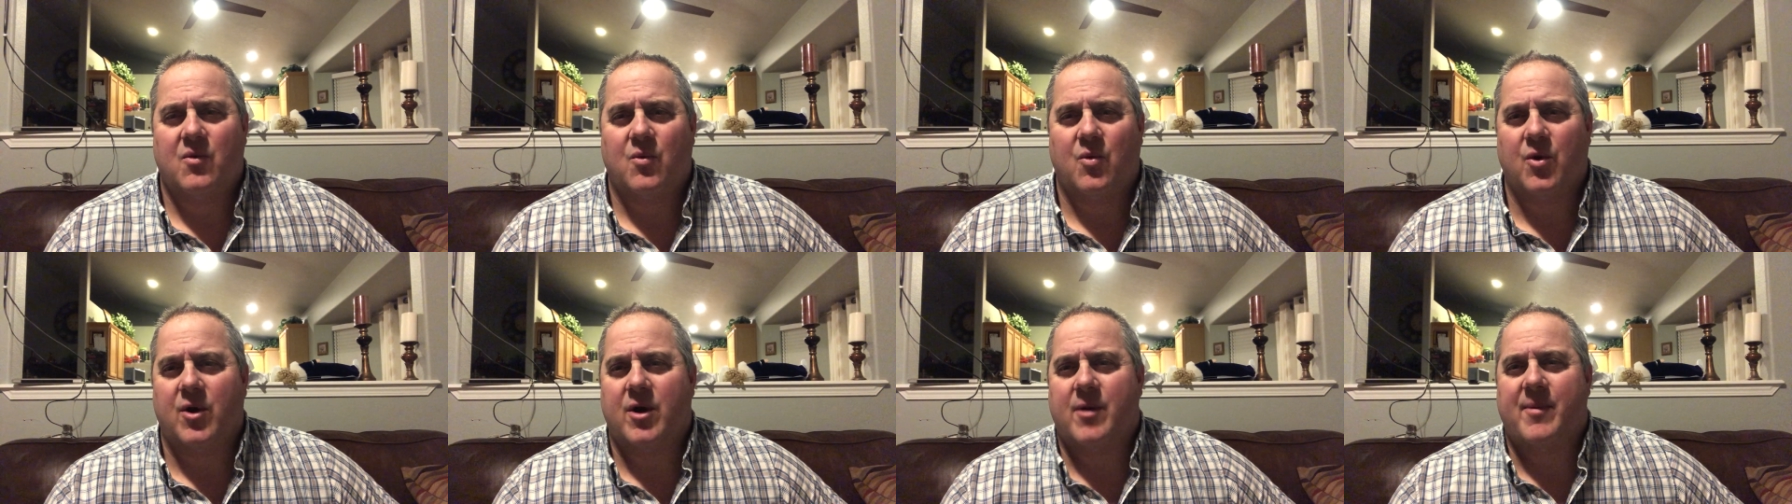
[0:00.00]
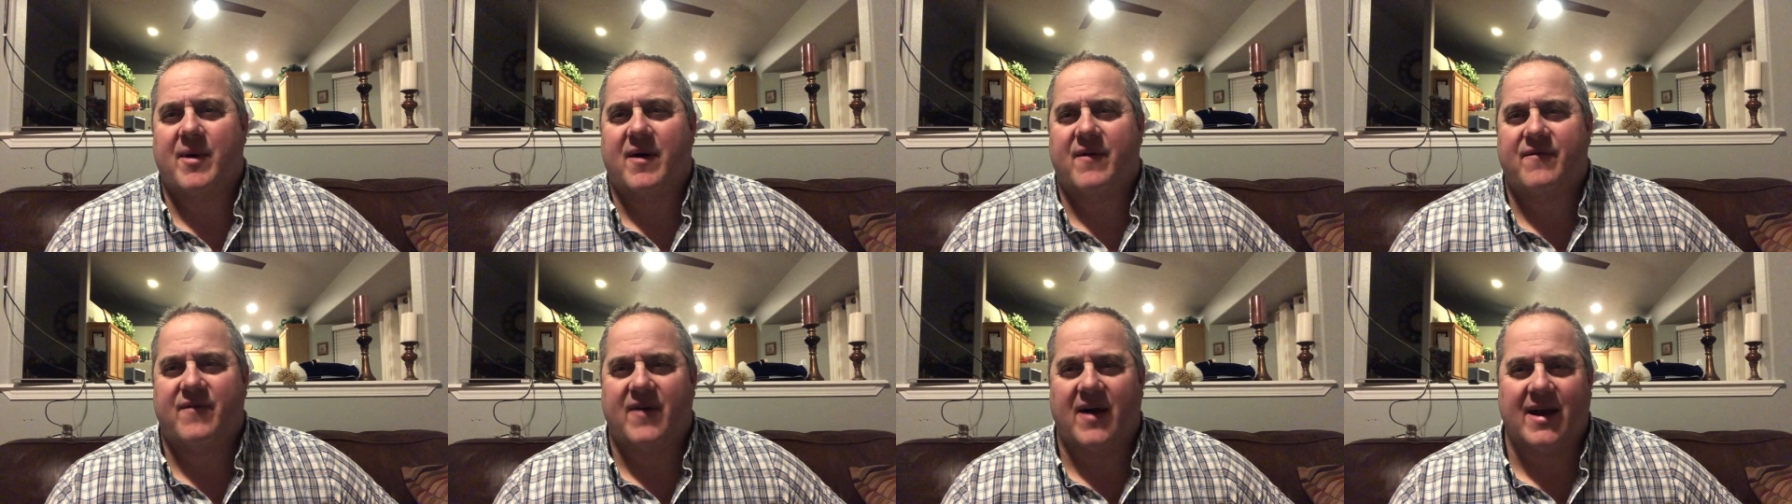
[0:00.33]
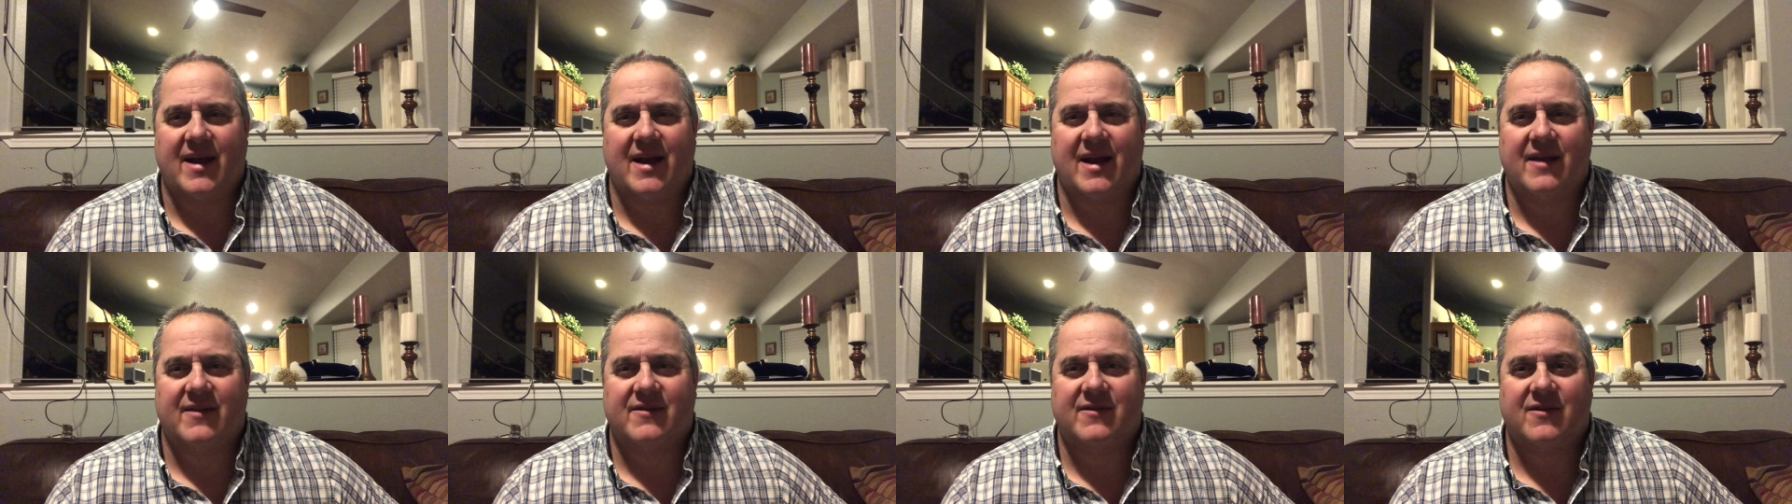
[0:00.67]
worry about
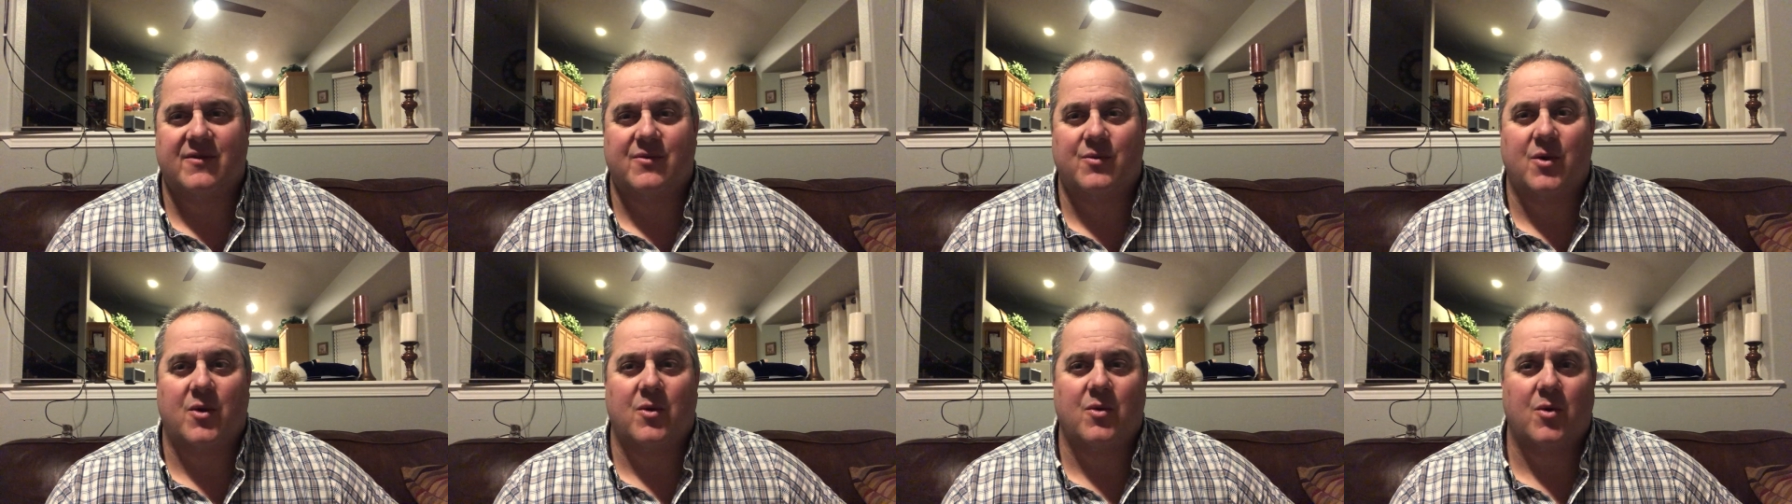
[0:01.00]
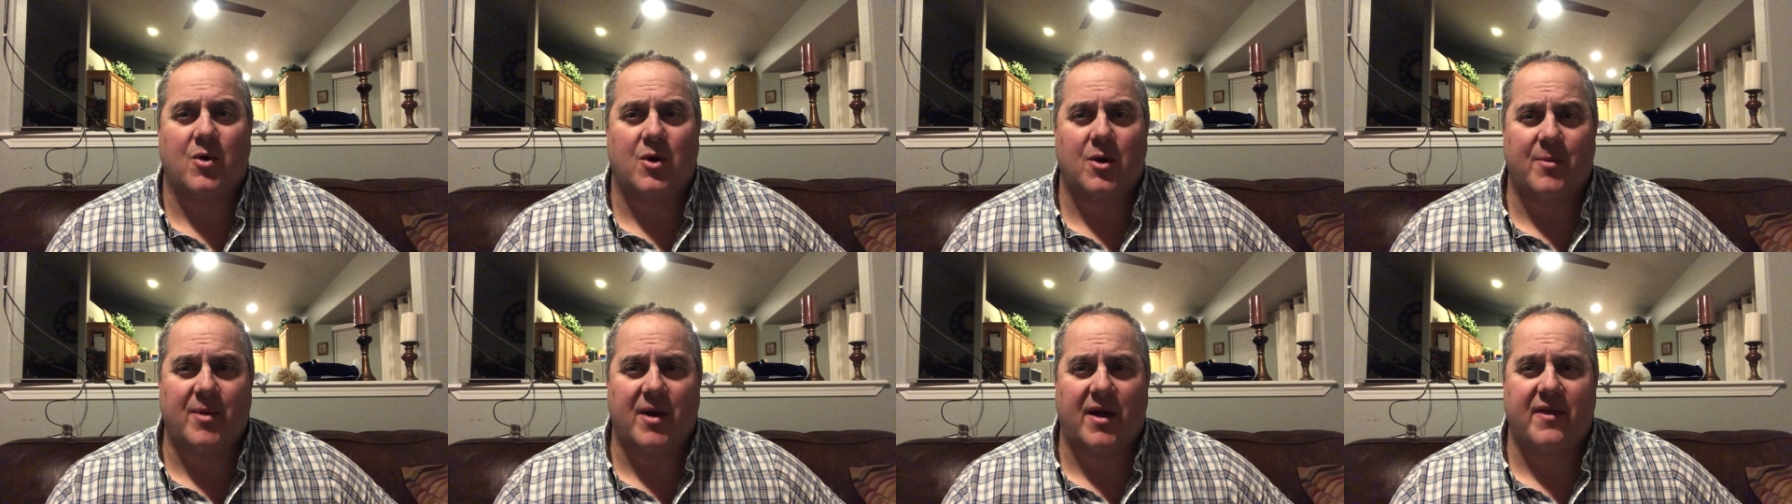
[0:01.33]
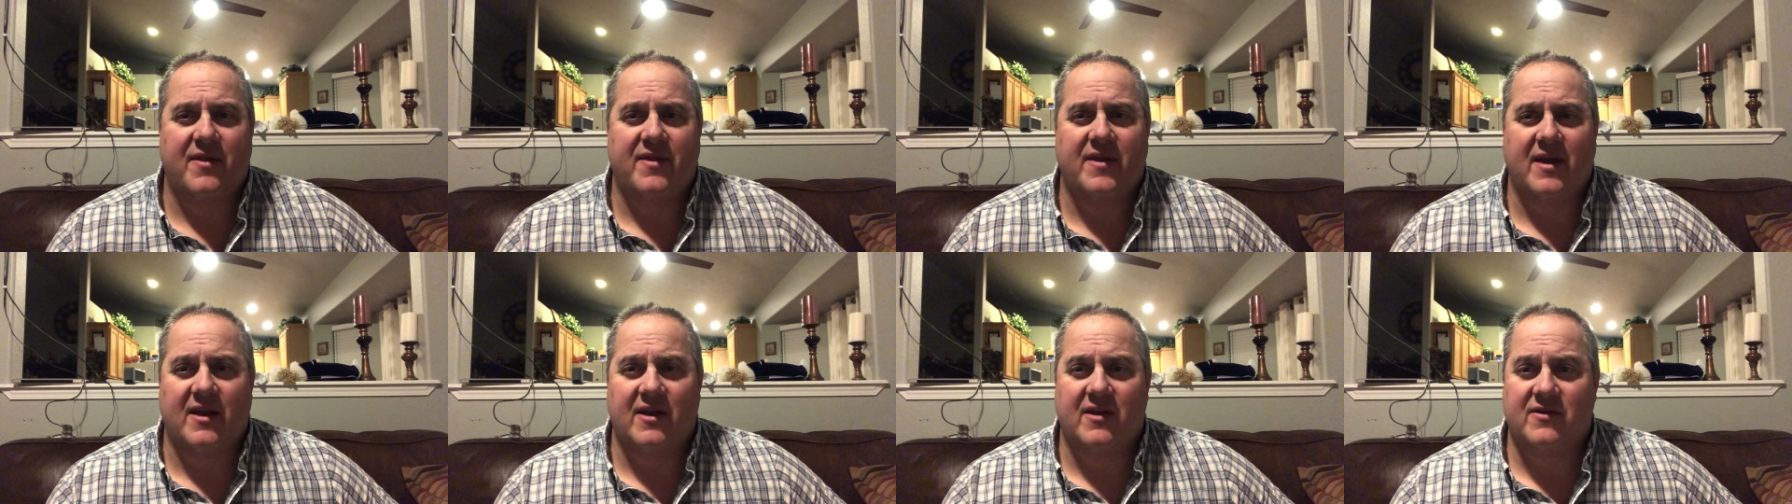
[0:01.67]
finances. We worry
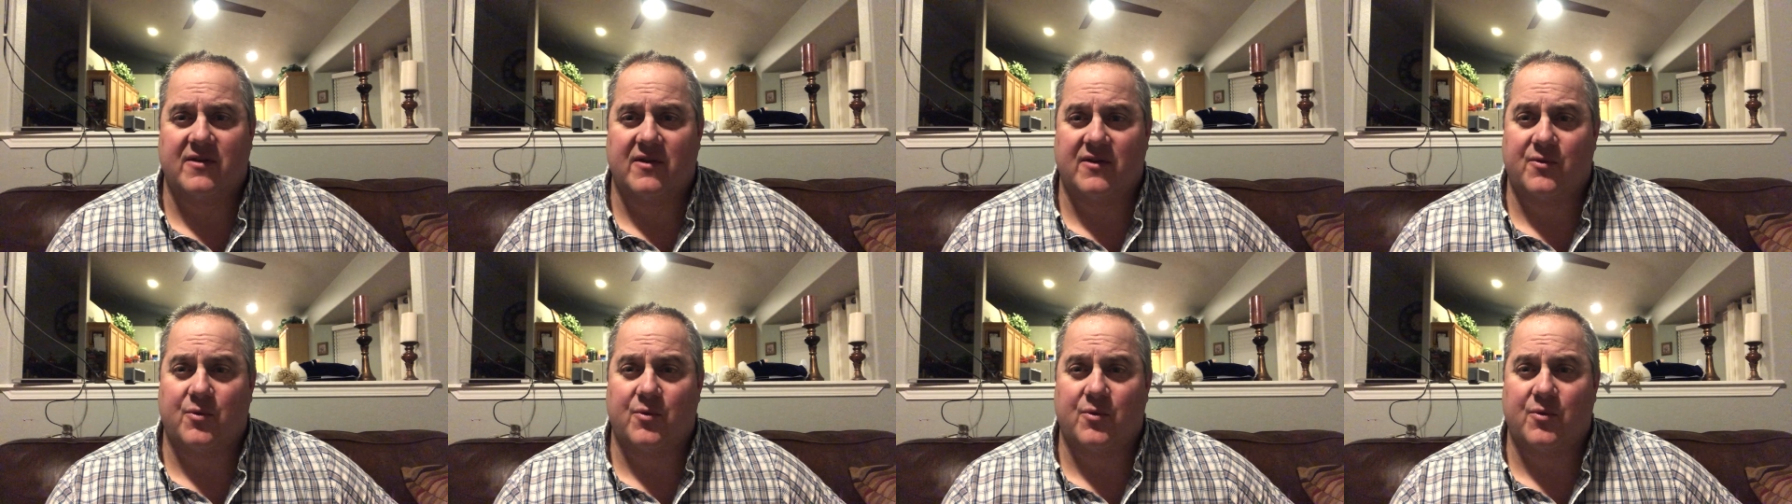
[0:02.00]
about things.